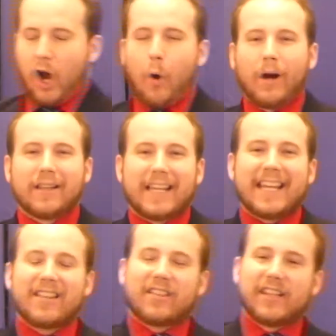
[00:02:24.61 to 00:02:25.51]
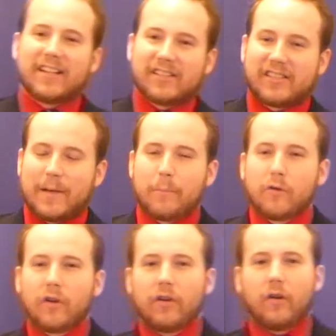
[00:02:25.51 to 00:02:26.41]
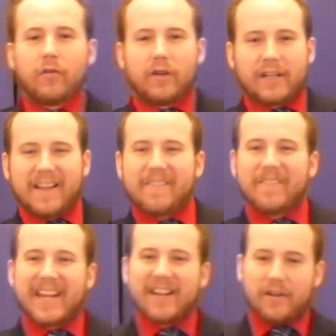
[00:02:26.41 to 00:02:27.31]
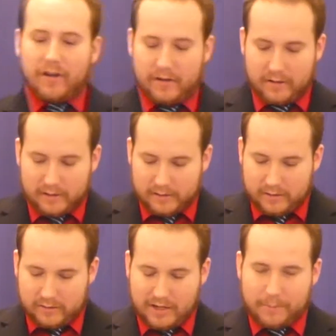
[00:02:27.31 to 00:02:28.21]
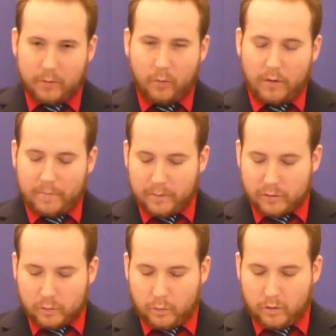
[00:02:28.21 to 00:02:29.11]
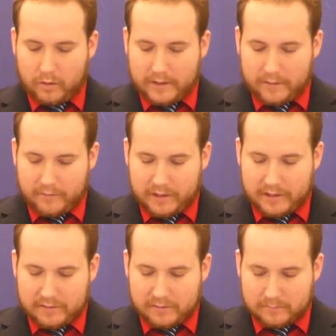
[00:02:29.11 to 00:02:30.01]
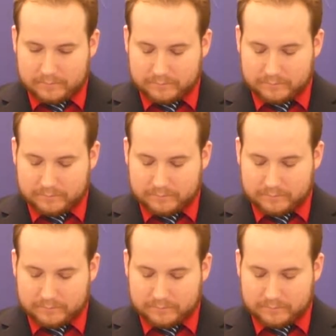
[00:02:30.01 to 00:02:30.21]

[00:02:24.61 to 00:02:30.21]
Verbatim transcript: Koheleth, the assembler or the convener, chapter 1, verse 1, and it reads